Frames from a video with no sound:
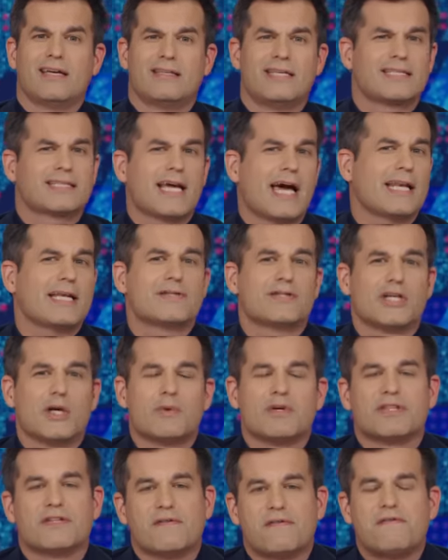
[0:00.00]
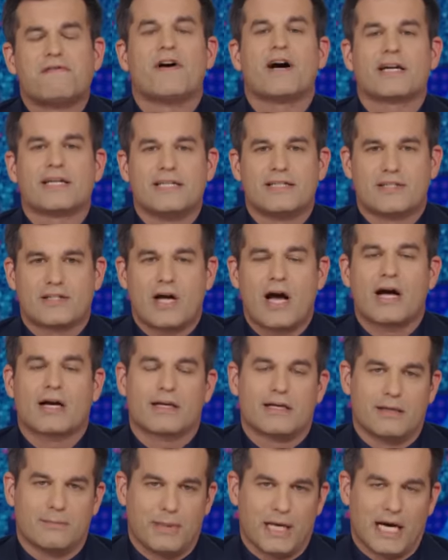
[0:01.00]
this guy doesn't know what the f*** he's
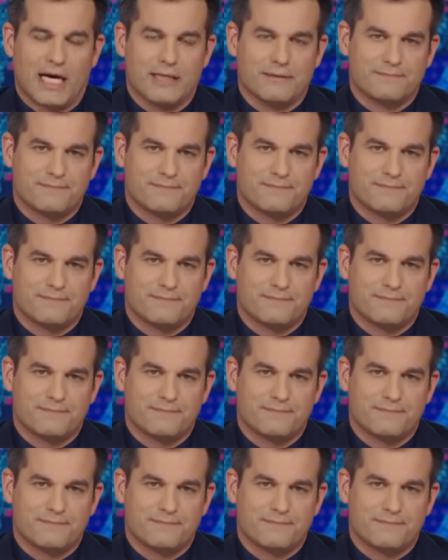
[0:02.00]
talking about.